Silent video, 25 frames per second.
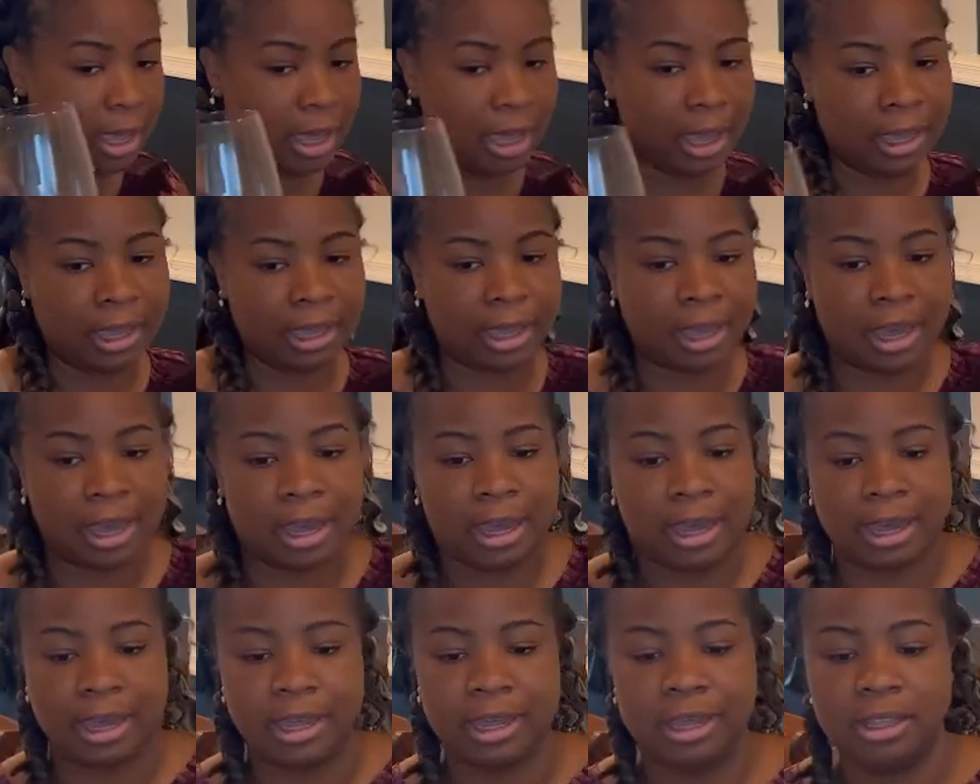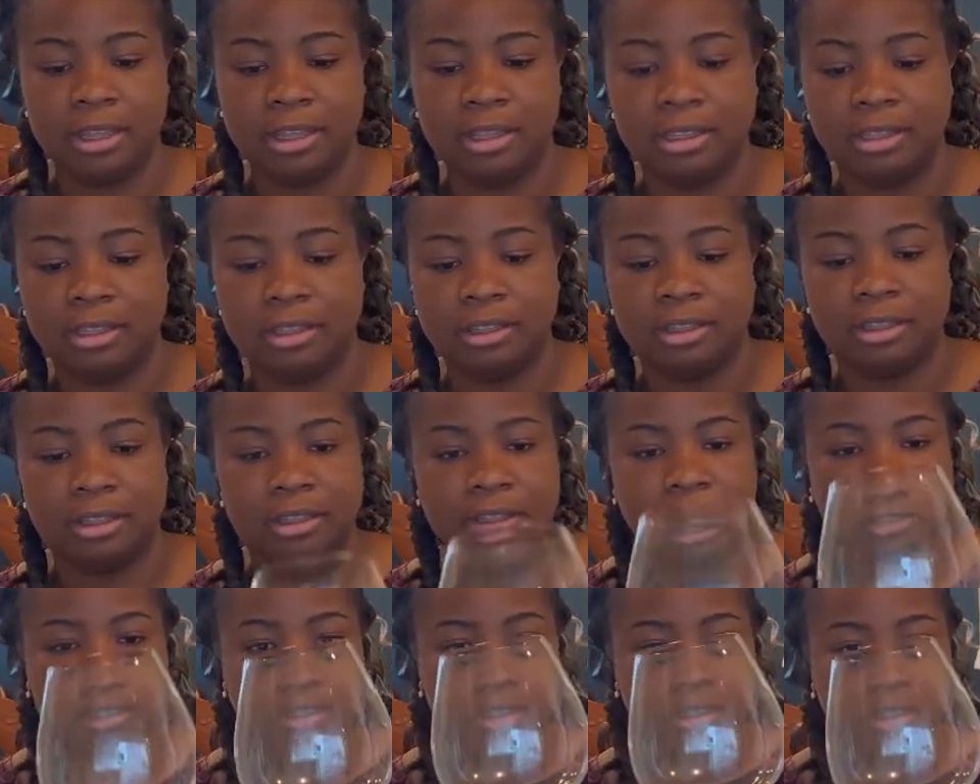I got
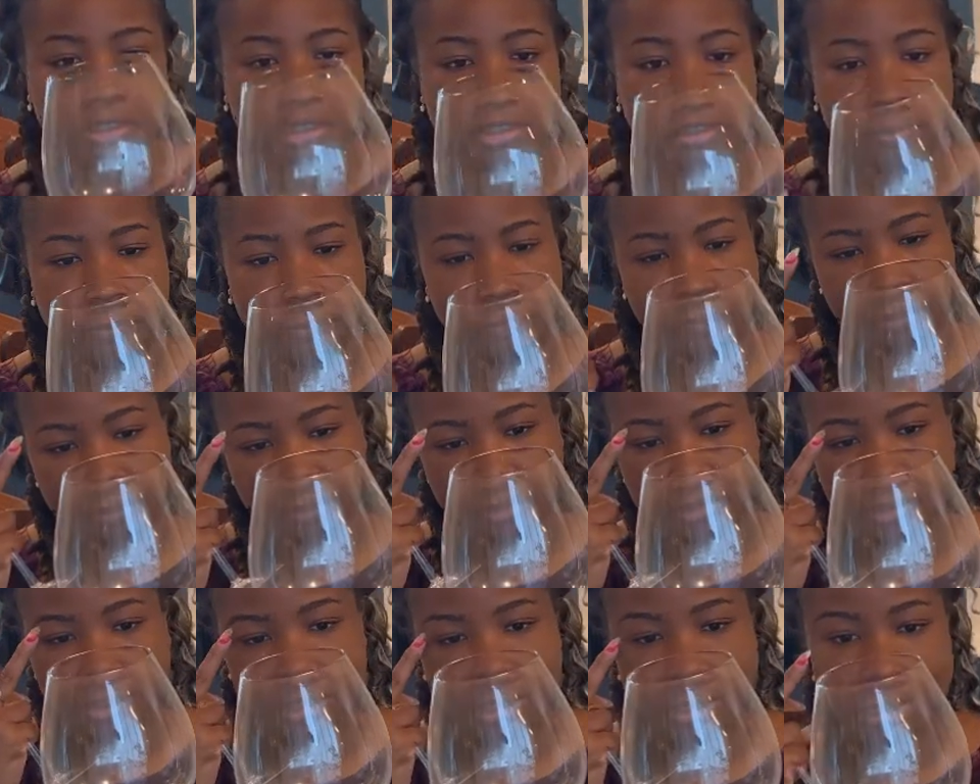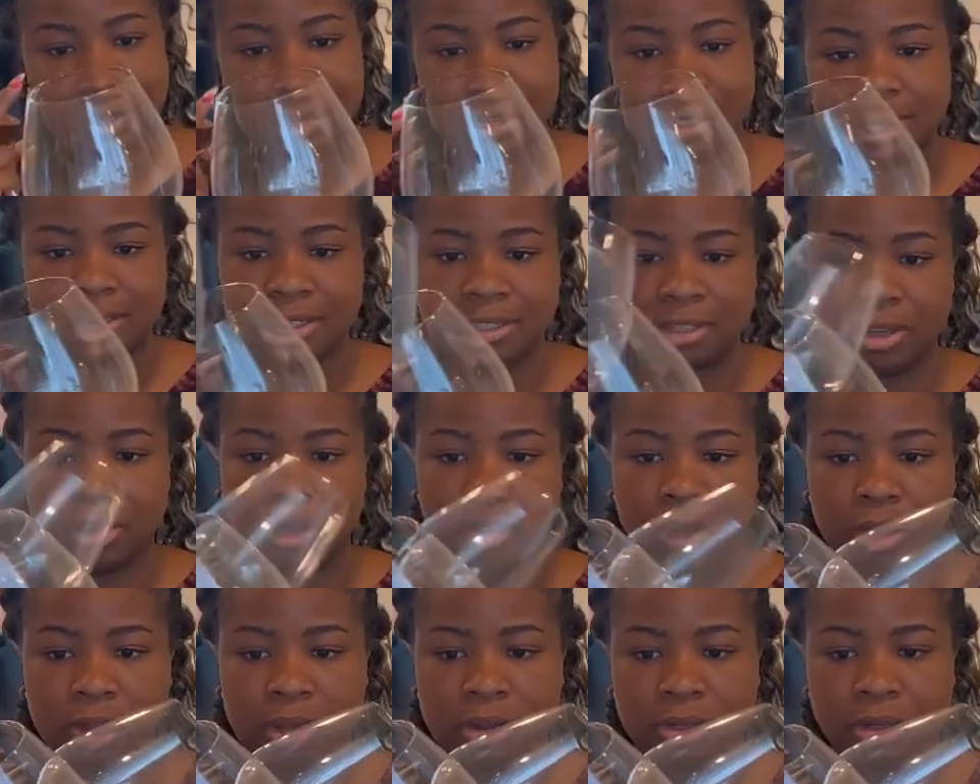I think this is
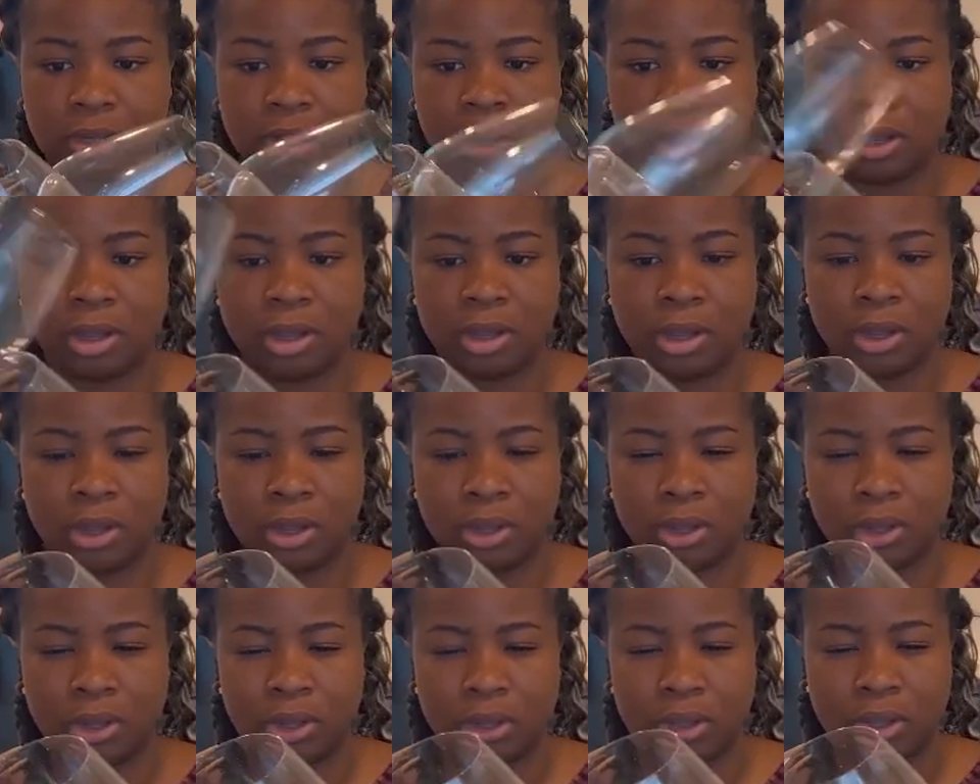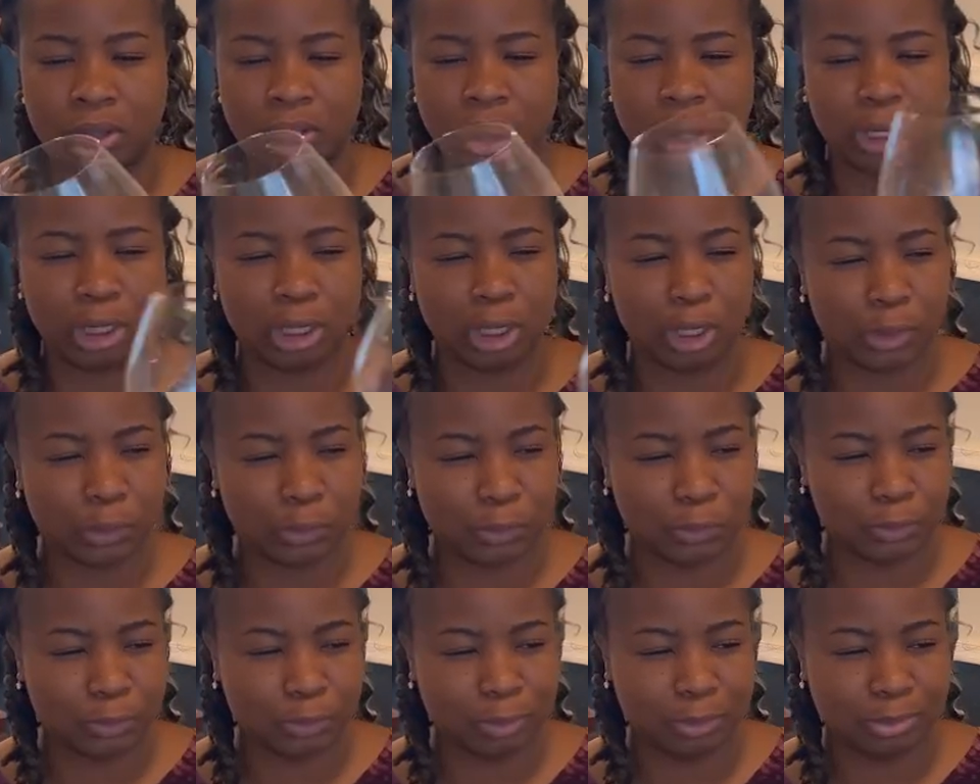called a
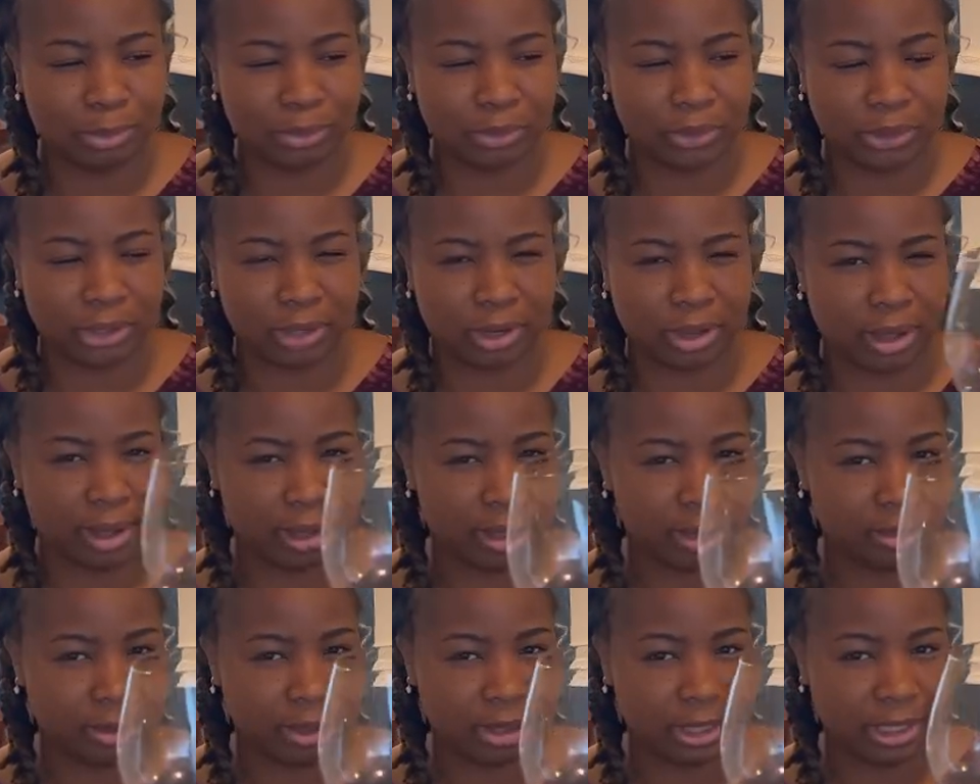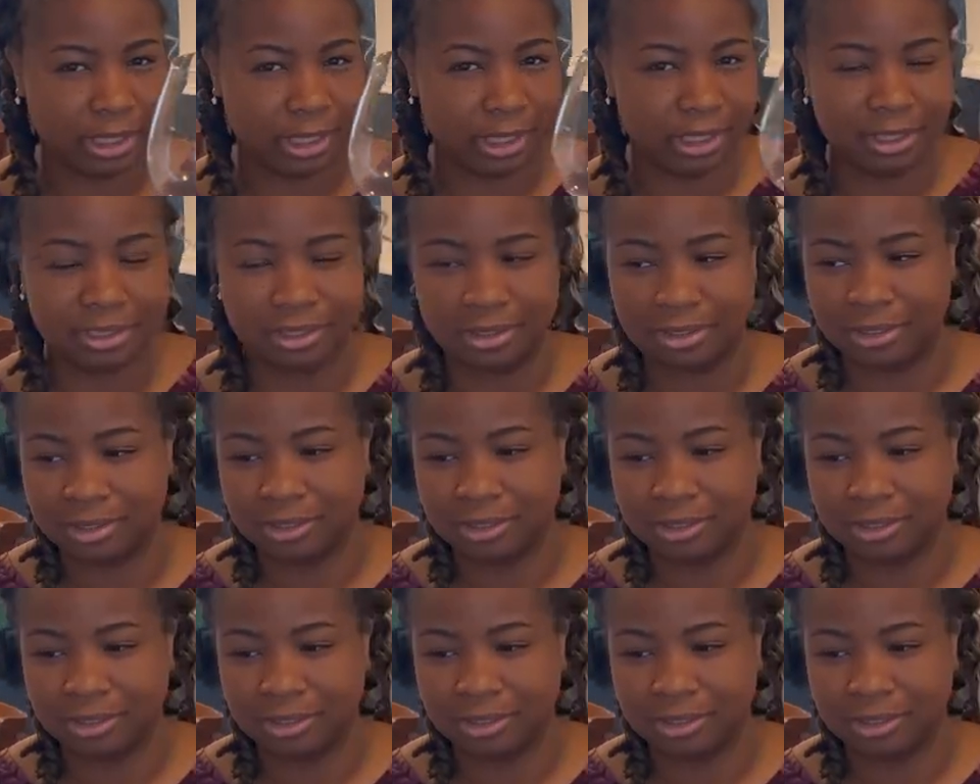globe or a goblet.